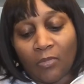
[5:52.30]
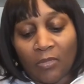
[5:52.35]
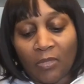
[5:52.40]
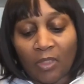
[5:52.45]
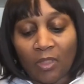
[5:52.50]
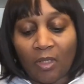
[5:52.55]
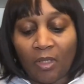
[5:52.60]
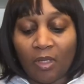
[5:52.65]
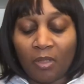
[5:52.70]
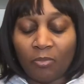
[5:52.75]

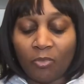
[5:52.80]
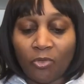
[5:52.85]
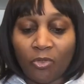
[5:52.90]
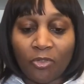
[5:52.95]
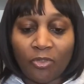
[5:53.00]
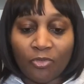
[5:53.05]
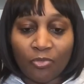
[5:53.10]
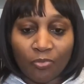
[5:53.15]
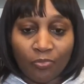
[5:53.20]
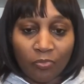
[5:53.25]
And I'm going
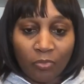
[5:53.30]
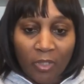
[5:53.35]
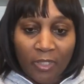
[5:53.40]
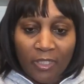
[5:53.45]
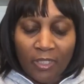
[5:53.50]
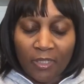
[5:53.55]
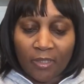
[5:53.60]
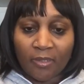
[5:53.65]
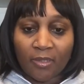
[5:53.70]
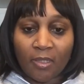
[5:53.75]
to run
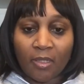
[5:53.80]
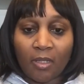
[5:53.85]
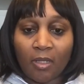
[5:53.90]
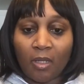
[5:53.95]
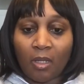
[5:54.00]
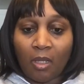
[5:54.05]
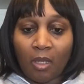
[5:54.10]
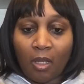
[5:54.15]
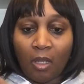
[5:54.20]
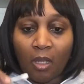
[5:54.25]
it
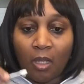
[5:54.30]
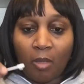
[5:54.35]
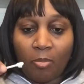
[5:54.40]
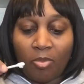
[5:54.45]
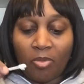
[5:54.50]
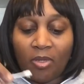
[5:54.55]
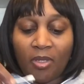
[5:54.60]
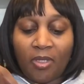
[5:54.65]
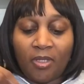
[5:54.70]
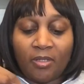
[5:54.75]
up
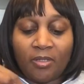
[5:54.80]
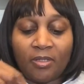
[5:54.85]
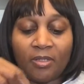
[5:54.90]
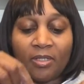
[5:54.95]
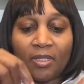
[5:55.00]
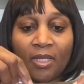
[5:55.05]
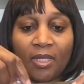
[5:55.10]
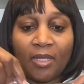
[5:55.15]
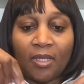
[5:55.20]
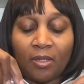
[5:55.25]
and
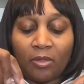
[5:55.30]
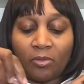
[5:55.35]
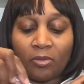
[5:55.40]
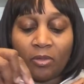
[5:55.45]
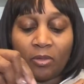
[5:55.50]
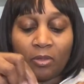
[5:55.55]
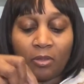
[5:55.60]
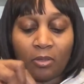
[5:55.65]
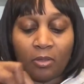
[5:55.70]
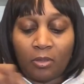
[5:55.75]
down
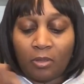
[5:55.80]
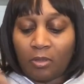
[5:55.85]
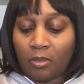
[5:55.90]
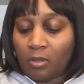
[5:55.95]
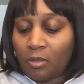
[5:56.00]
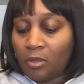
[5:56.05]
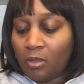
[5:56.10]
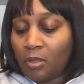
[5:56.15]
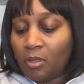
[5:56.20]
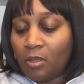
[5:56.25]

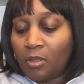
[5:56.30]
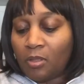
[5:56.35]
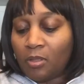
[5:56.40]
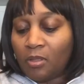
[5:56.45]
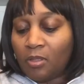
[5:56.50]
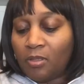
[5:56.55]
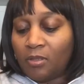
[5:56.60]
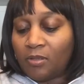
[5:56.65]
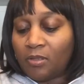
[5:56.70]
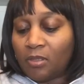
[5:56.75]
the
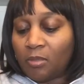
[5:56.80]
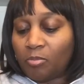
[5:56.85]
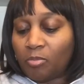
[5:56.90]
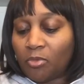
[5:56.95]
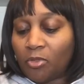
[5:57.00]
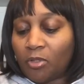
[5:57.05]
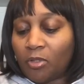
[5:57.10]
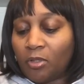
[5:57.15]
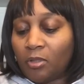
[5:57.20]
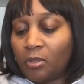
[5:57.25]
zipper.